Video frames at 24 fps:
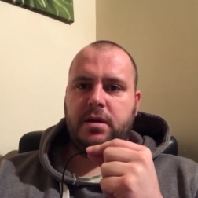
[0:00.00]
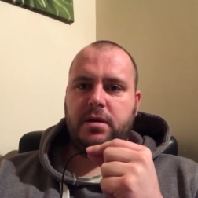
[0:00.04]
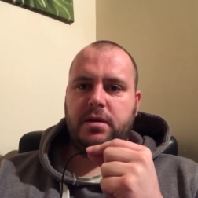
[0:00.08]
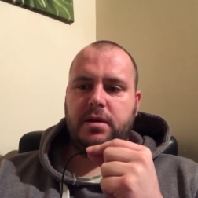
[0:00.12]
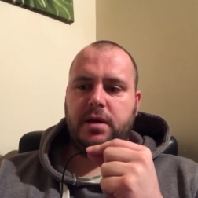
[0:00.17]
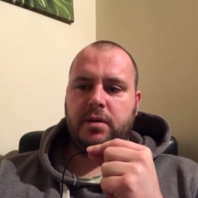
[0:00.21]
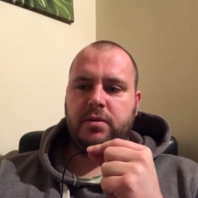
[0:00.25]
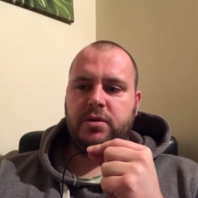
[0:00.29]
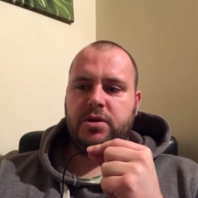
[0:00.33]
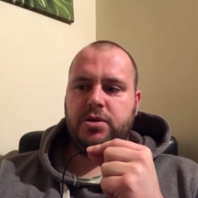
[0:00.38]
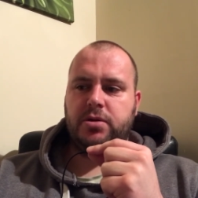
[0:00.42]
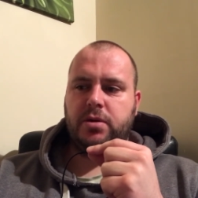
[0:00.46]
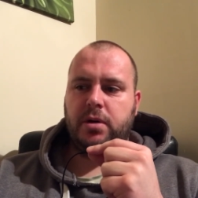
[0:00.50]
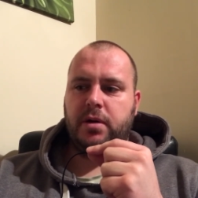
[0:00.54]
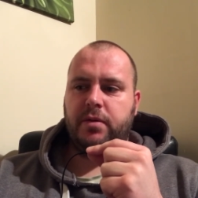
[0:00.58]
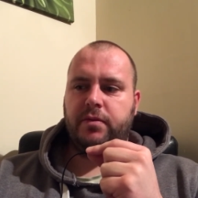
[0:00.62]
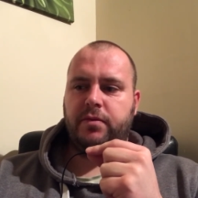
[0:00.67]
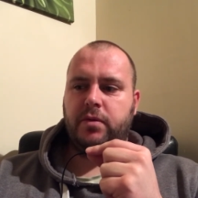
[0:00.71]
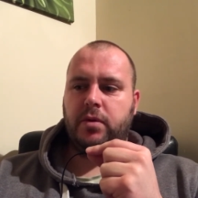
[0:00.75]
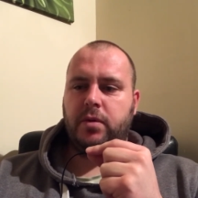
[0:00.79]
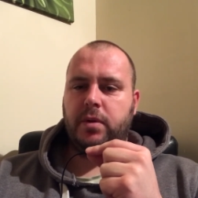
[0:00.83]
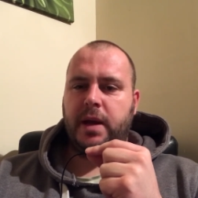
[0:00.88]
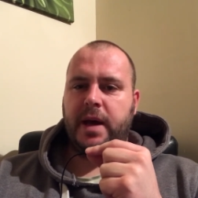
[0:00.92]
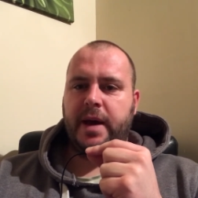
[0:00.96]
They were trying to
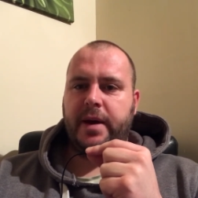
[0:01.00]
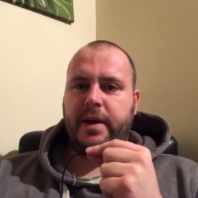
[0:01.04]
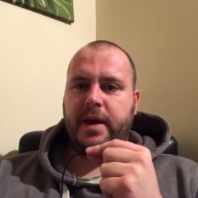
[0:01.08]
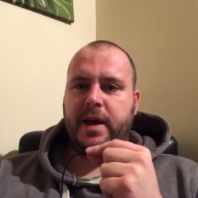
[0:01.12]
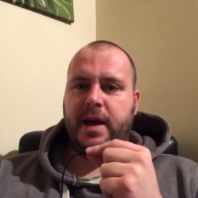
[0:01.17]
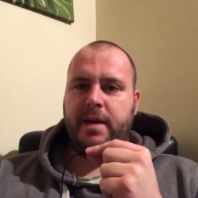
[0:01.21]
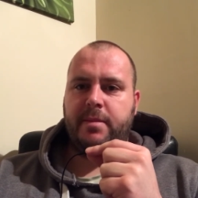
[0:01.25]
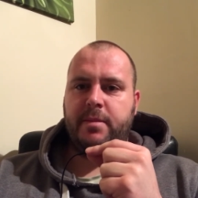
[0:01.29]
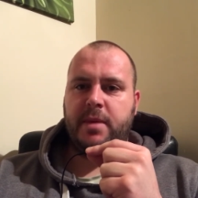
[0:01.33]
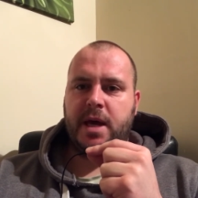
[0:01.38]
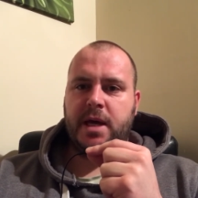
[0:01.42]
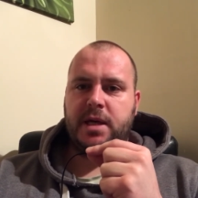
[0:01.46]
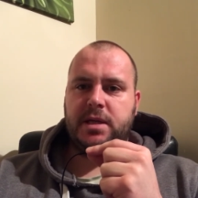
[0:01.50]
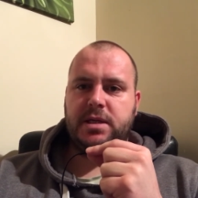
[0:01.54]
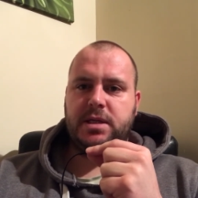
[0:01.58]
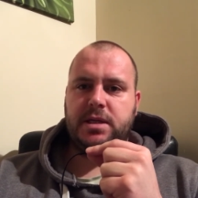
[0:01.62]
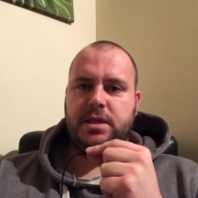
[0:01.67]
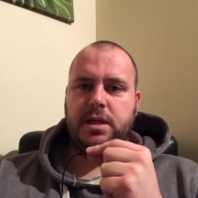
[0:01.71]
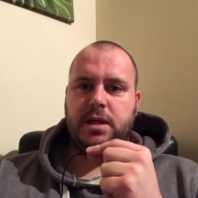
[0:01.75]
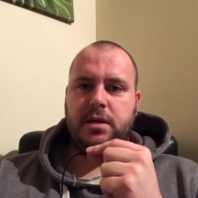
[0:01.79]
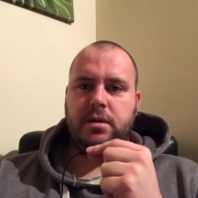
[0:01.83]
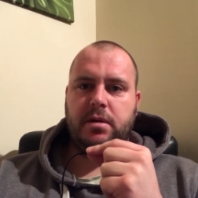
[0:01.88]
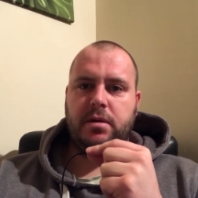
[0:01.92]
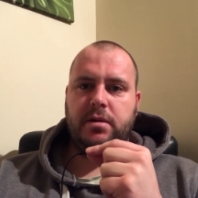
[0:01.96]
rule out MS,
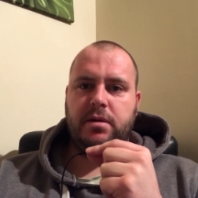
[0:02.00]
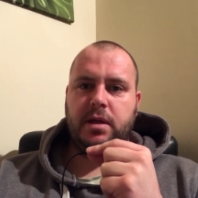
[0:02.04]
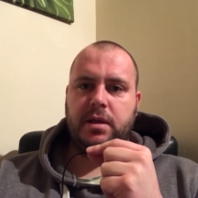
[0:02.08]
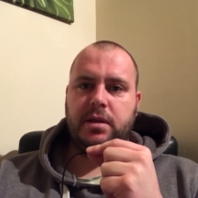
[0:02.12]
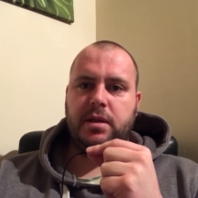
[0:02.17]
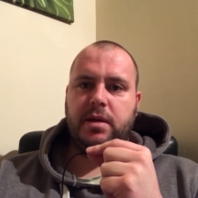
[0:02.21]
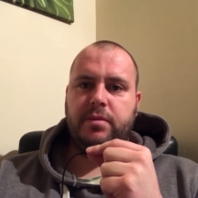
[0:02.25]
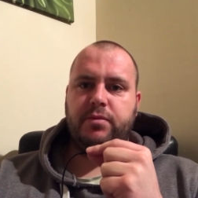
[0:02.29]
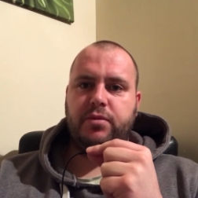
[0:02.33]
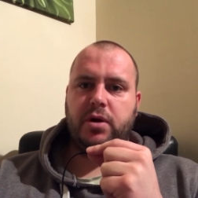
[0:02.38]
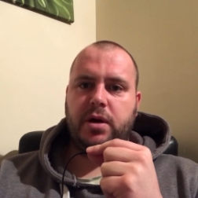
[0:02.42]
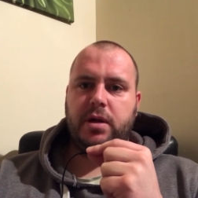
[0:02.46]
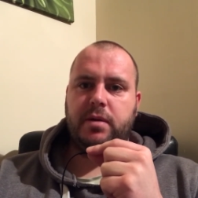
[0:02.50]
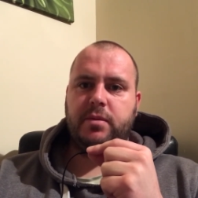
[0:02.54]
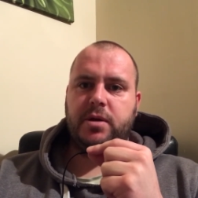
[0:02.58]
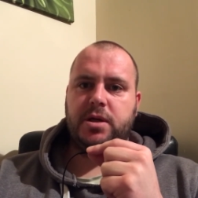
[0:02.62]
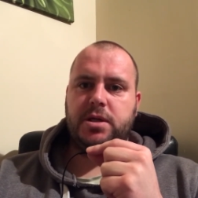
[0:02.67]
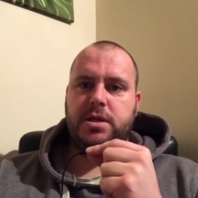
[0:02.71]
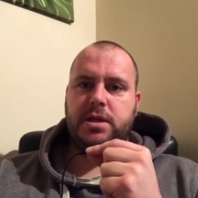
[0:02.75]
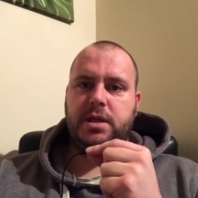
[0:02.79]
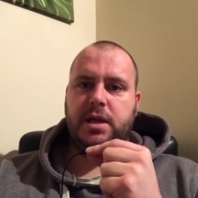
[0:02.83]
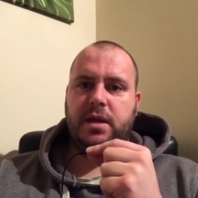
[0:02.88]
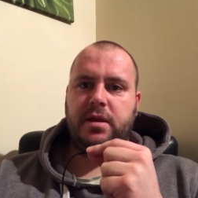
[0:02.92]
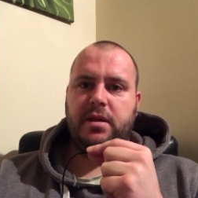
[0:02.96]
and I think they pretty much
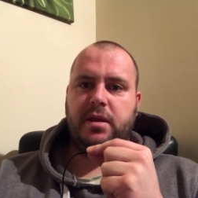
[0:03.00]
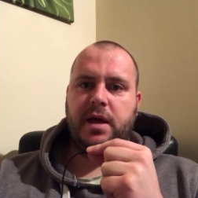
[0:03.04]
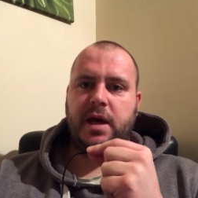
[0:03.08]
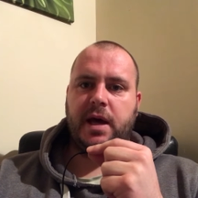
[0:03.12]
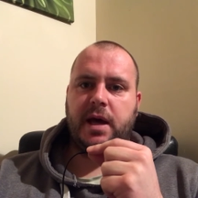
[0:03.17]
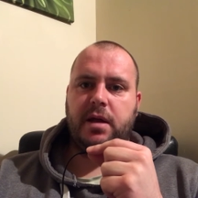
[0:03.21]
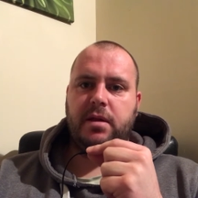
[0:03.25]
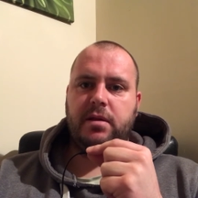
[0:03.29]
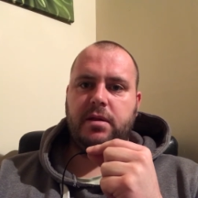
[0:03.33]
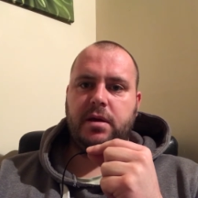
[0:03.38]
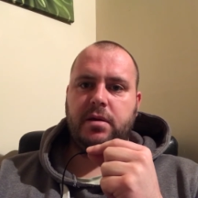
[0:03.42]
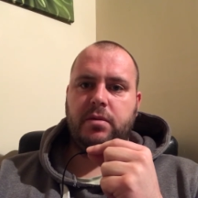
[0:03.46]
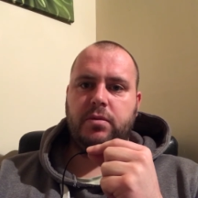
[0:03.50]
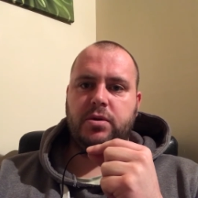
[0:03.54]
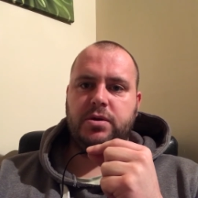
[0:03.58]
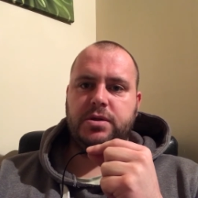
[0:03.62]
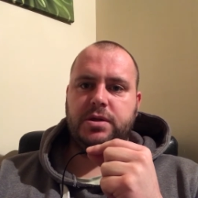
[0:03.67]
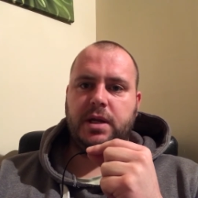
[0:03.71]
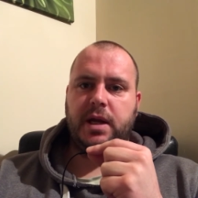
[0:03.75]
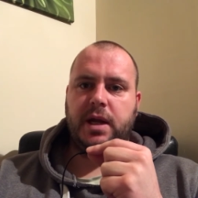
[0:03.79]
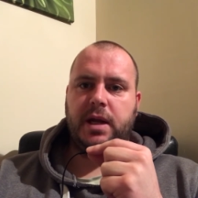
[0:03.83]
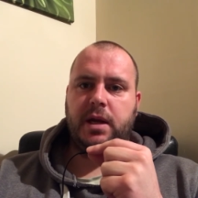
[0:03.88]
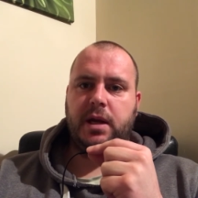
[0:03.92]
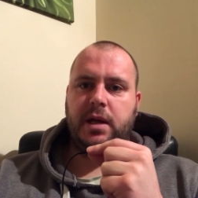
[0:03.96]
did that. There wasn't
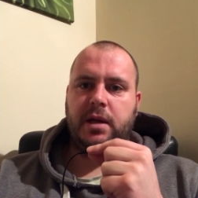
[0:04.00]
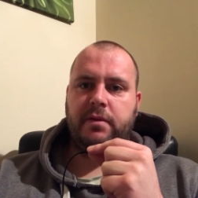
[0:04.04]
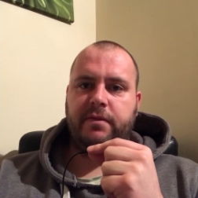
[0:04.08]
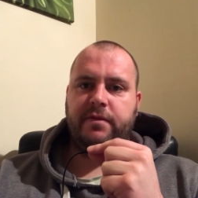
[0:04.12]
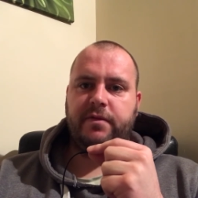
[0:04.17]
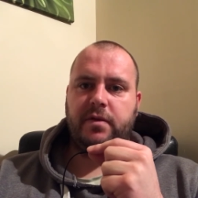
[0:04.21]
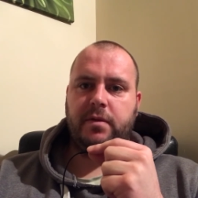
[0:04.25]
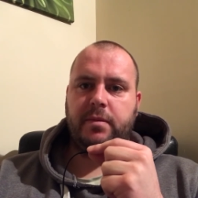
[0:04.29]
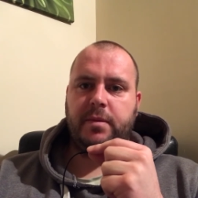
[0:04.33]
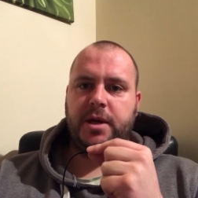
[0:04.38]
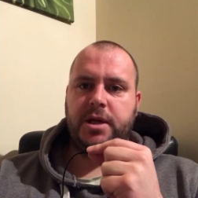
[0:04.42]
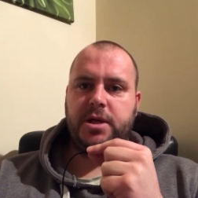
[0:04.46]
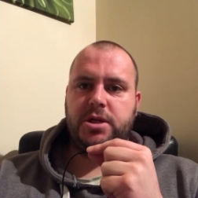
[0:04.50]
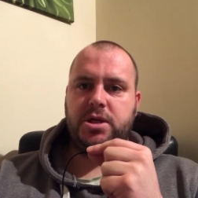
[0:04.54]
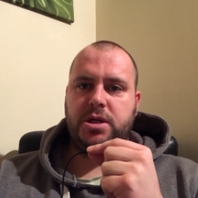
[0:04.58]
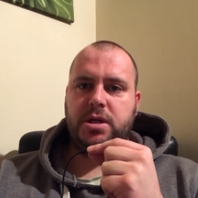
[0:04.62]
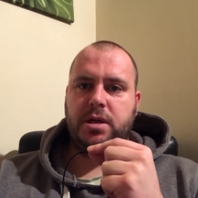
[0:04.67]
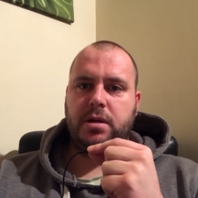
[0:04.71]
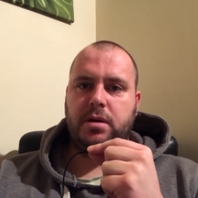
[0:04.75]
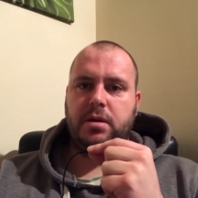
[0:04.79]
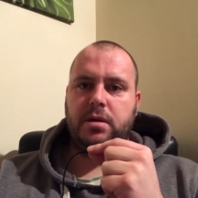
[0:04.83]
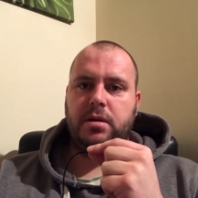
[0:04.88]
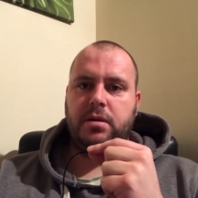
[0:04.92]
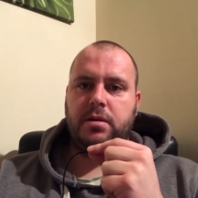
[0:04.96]
any inflammation
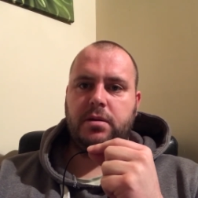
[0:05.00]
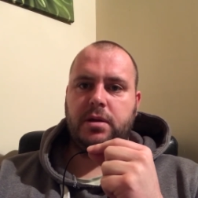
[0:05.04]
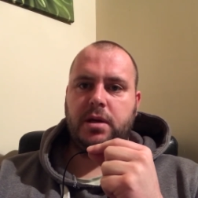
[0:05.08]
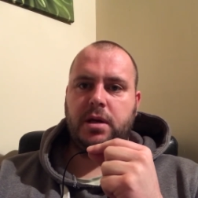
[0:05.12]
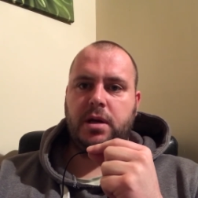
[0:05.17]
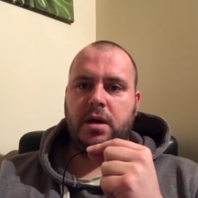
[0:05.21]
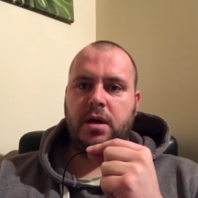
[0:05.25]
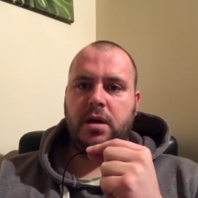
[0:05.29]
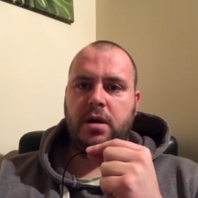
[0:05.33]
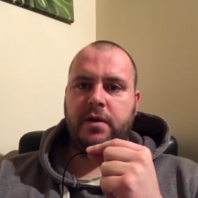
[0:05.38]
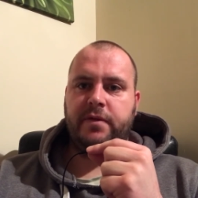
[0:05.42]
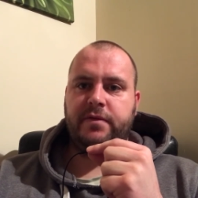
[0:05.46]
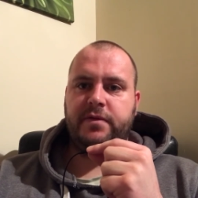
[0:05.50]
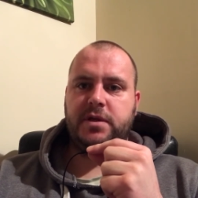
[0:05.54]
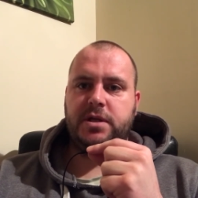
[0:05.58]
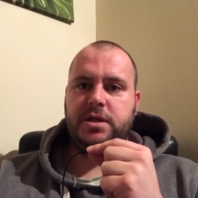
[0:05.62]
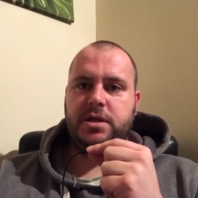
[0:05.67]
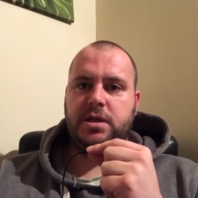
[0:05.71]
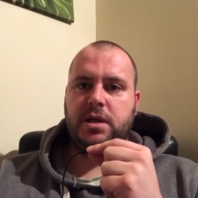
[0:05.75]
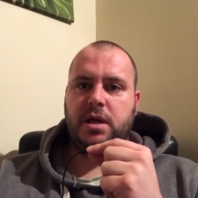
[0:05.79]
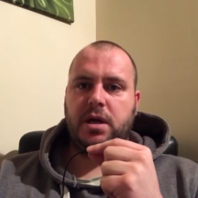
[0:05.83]
on the nerves